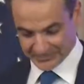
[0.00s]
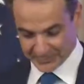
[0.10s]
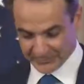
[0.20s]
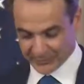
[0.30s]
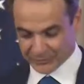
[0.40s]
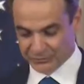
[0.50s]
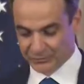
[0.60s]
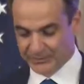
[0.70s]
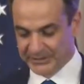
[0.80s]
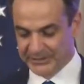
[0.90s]
privilege
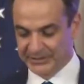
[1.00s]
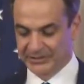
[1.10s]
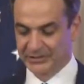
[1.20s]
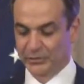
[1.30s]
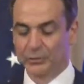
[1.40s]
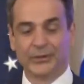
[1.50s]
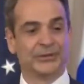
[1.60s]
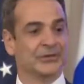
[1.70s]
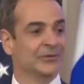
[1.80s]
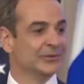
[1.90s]
to be here with
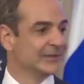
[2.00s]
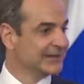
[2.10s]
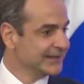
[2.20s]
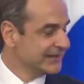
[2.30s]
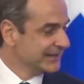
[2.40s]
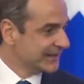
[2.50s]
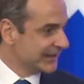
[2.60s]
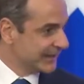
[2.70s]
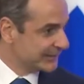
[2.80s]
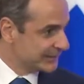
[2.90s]
you
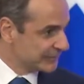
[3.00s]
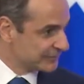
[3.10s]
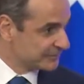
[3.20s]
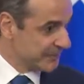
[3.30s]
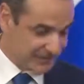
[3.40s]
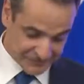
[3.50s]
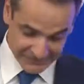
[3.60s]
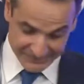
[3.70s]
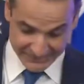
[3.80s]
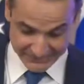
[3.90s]
at this
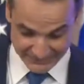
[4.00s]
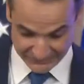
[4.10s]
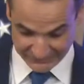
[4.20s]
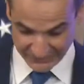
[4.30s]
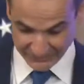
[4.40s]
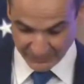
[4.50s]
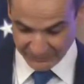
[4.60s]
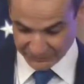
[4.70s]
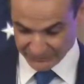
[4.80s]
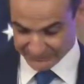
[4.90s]
bicentennial
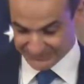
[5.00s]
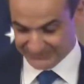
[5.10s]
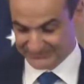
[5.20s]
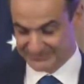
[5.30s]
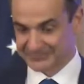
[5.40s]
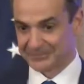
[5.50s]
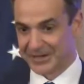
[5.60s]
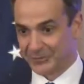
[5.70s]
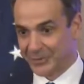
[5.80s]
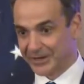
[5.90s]
celebration.
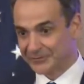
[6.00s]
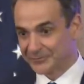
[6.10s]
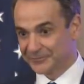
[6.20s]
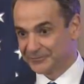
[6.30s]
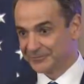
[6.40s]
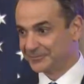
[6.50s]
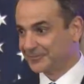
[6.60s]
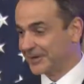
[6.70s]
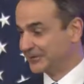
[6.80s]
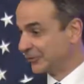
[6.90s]
My wife,
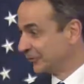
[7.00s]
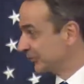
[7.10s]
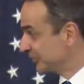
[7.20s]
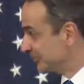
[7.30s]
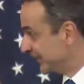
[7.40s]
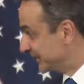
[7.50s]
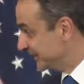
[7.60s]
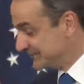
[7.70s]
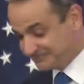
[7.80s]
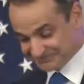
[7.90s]
my daughters, my
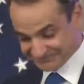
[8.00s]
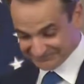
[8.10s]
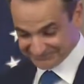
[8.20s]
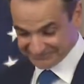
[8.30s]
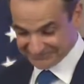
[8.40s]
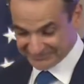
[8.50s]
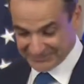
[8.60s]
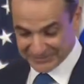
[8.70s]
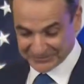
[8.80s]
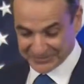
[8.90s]
team,
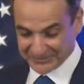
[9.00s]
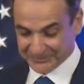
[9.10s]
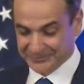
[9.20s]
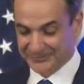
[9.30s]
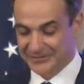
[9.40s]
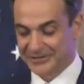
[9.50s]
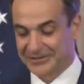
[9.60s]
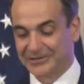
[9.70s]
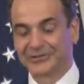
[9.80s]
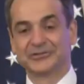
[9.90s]
myself
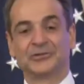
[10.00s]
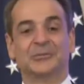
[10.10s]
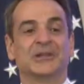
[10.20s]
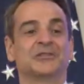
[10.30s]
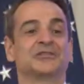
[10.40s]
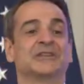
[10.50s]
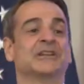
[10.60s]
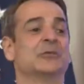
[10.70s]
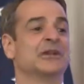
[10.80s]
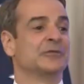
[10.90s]
are tremendously
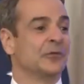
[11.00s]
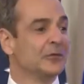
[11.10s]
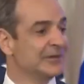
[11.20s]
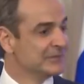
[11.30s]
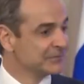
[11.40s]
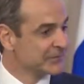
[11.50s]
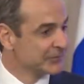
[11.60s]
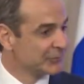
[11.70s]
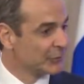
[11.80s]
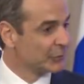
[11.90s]
grateful
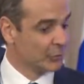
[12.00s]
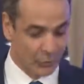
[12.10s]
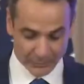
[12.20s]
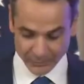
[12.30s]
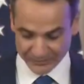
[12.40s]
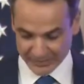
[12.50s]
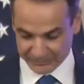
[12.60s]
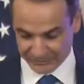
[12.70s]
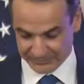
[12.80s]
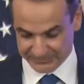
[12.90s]
for the warm
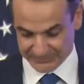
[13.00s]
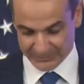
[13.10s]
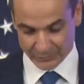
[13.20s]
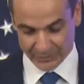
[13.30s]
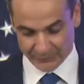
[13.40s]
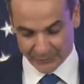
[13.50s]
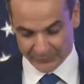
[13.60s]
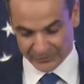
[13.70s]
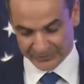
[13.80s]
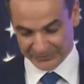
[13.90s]
reception you have
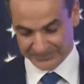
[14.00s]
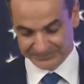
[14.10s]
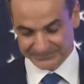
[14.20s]
offered us.